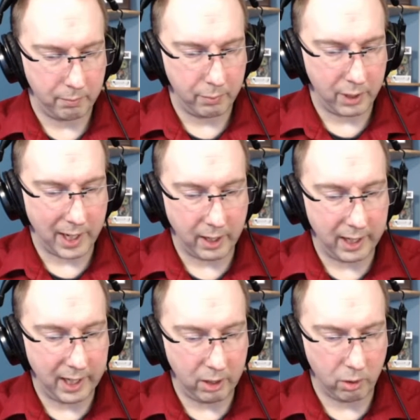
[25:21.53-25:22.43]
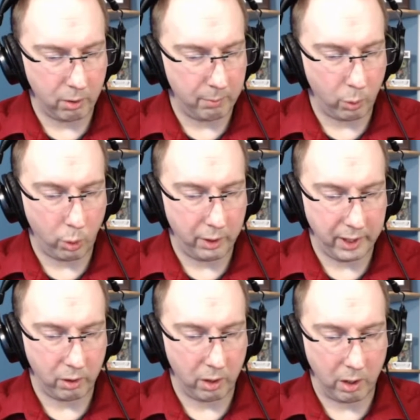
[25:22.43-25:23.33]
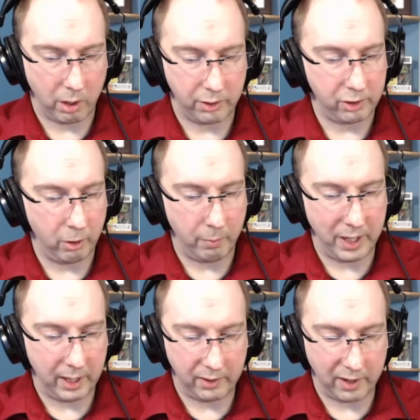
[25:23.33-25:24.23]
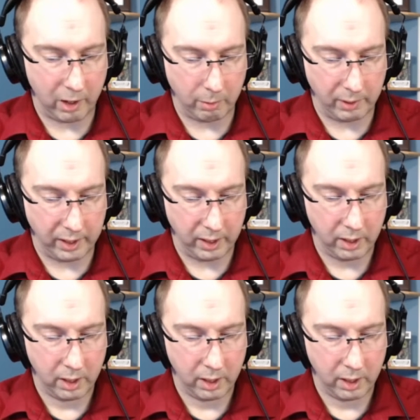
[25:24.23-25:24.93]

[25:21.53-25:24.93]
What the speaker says: but I could hear her poor dear heart still beating terribly.